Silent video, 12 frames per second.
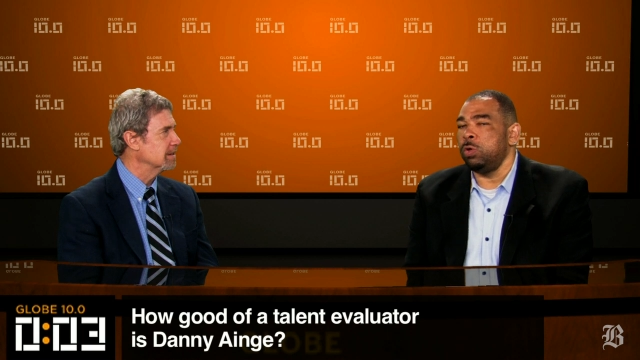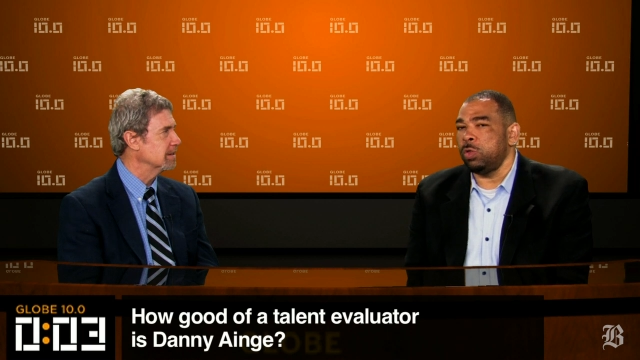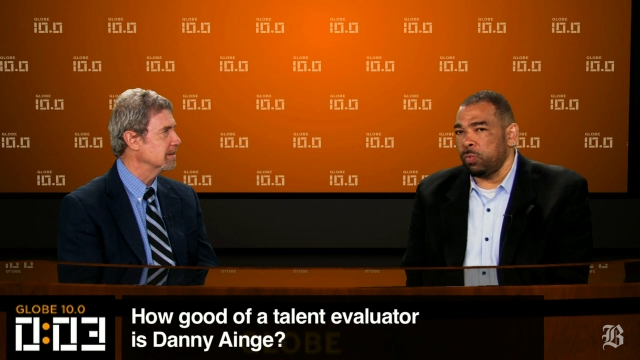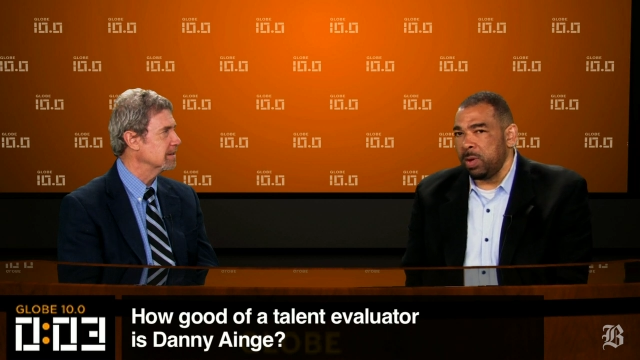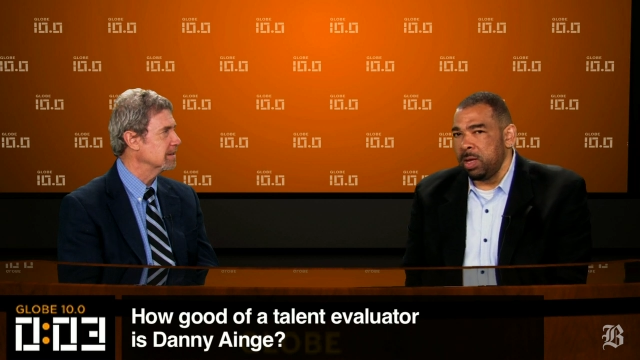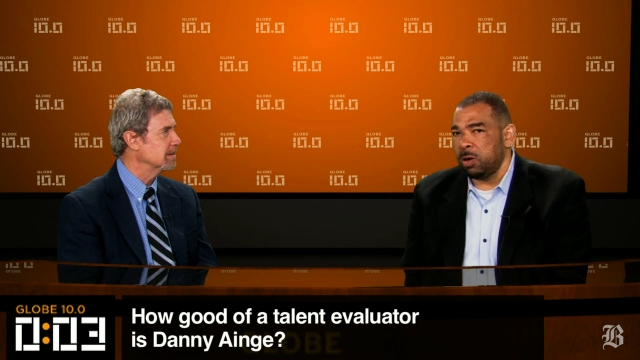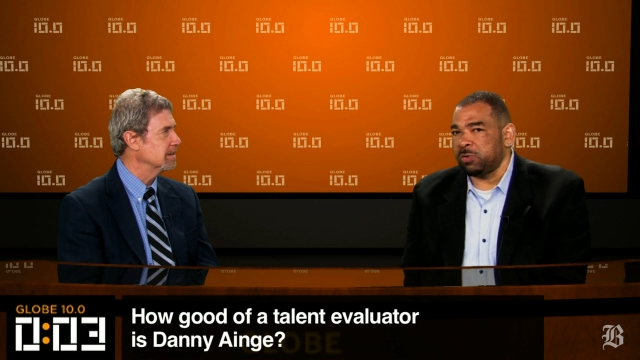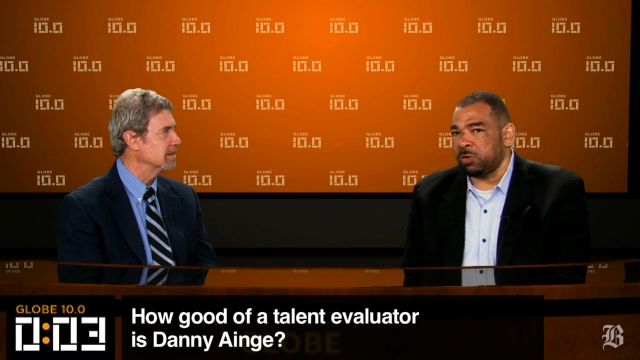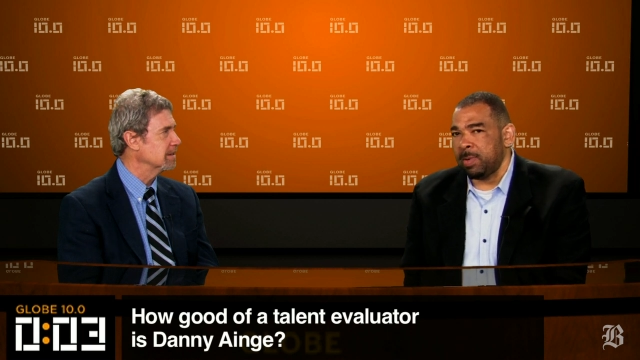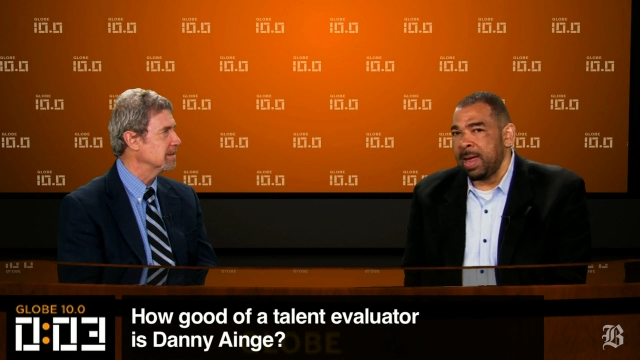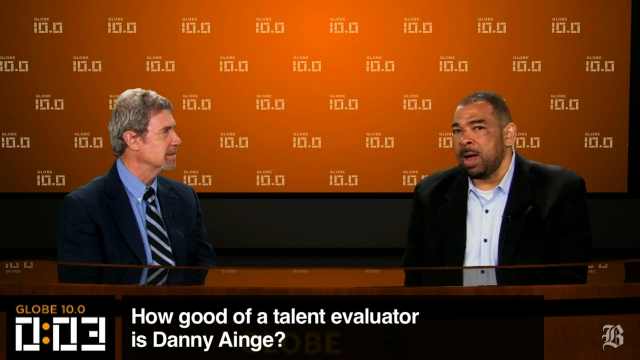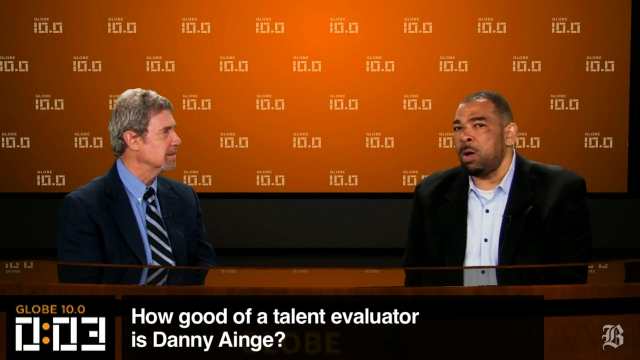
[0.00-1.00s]
Speaker 1: to three years
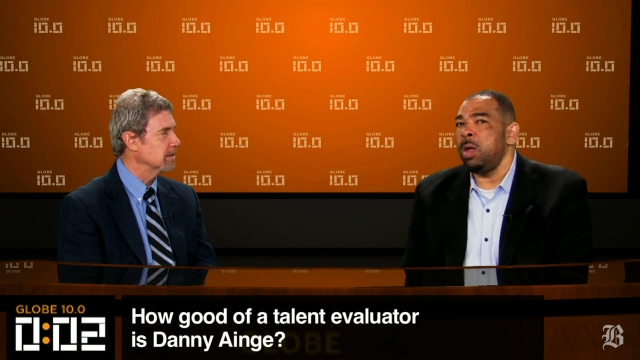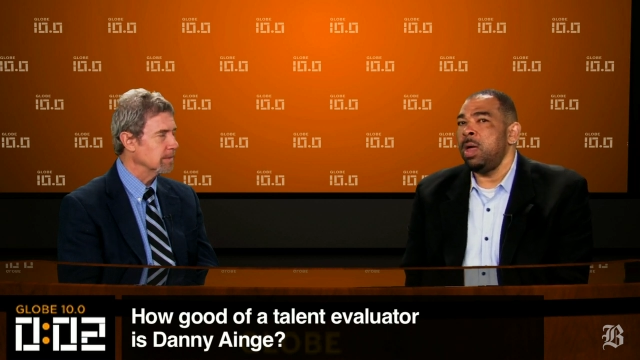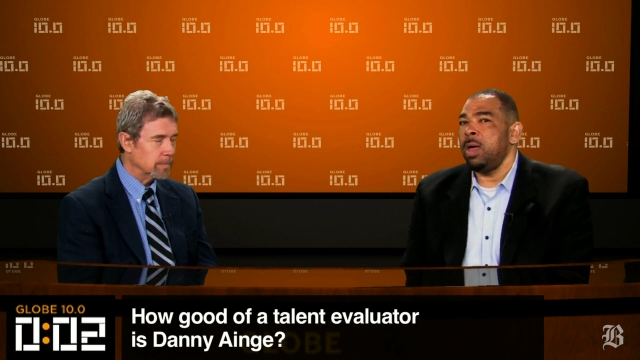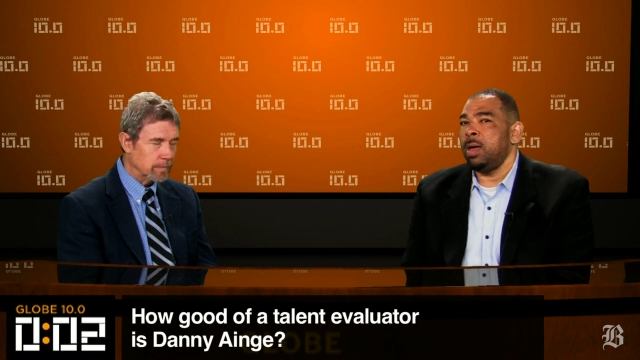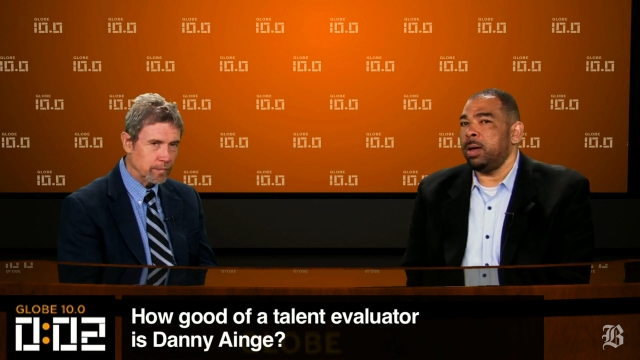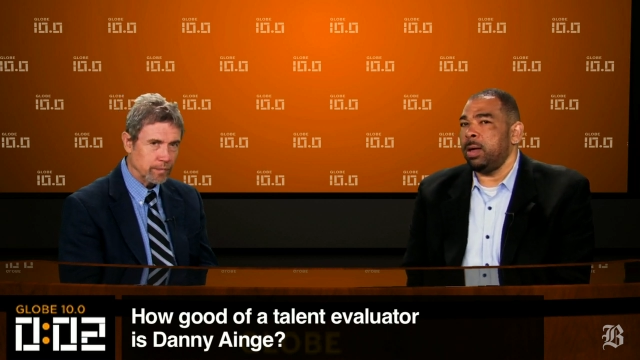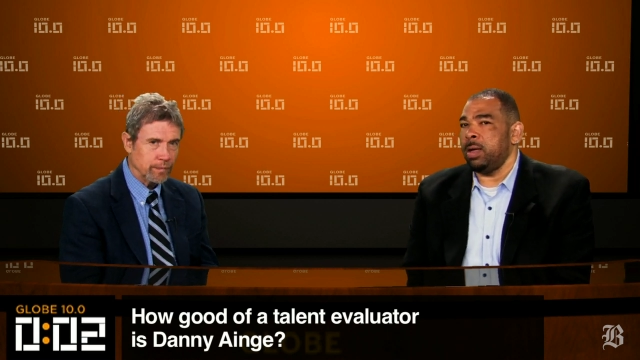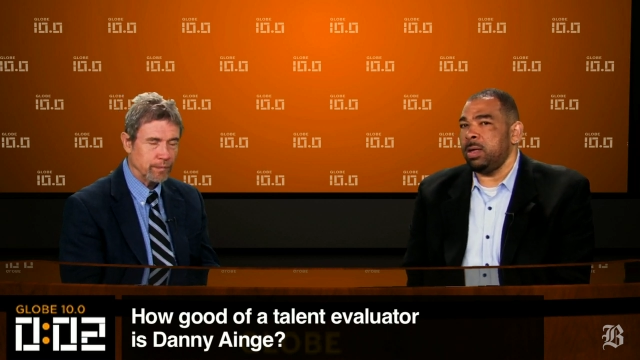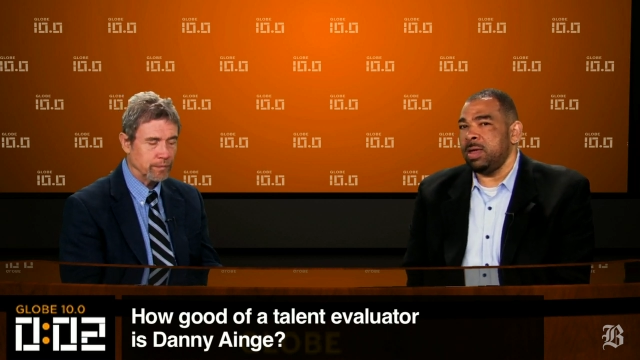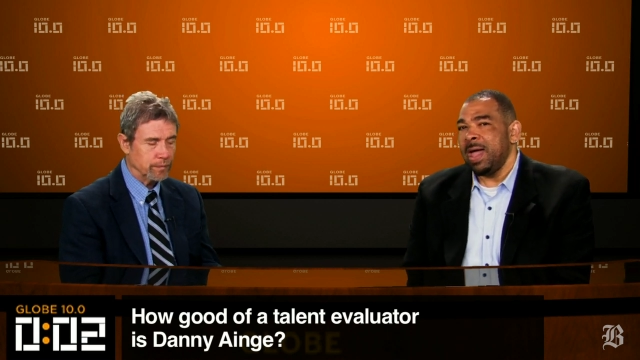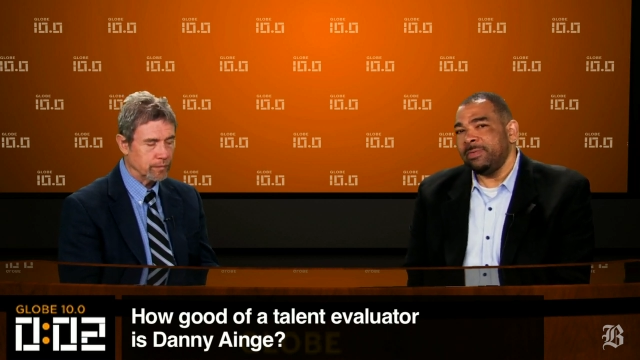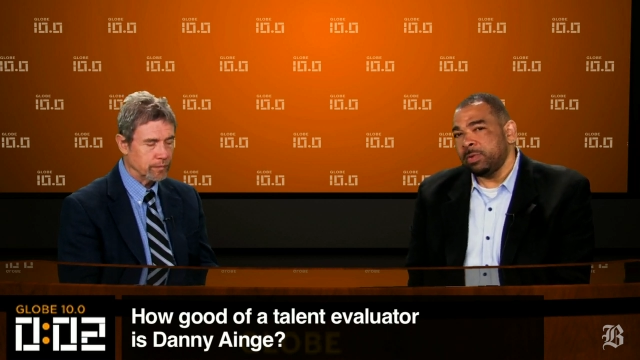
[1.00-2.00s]
from now.
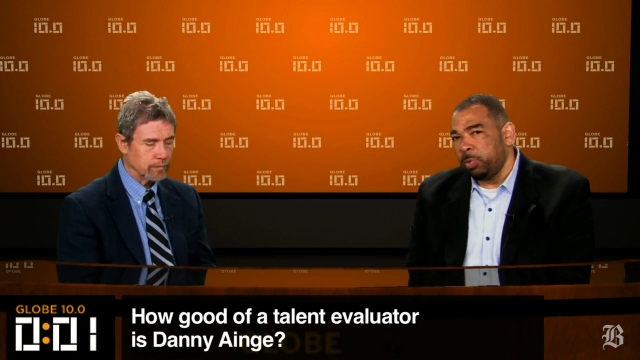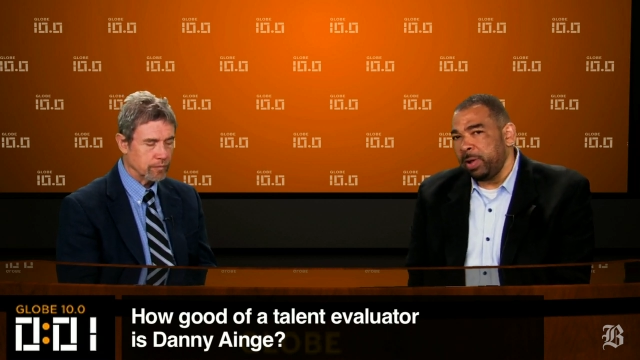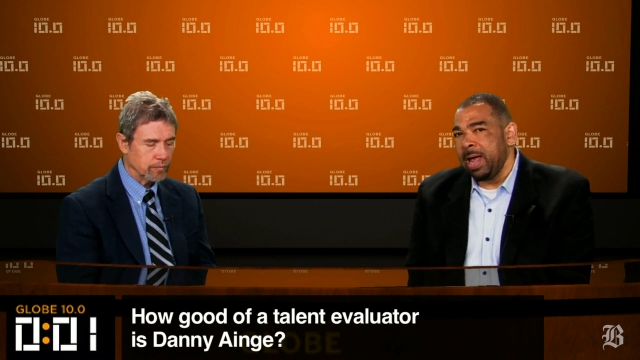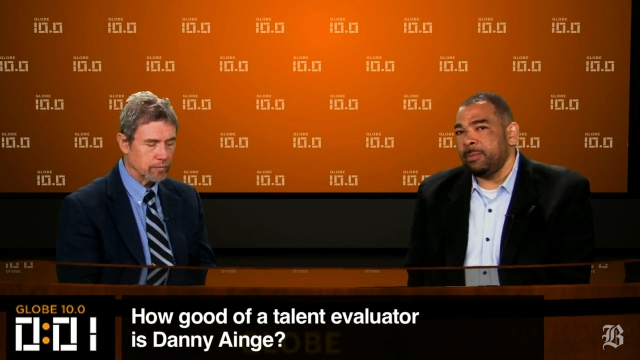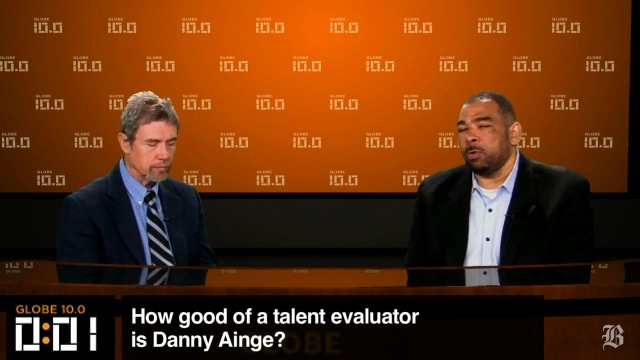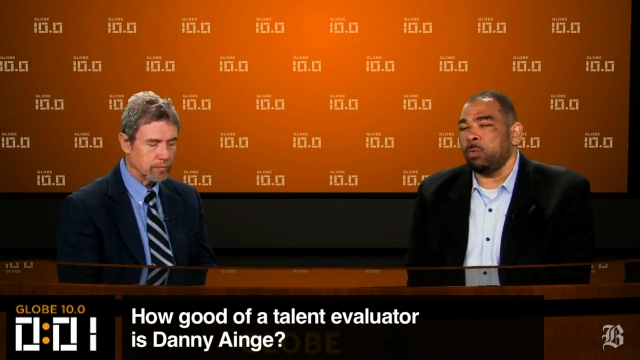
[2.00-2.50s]
You have to plan for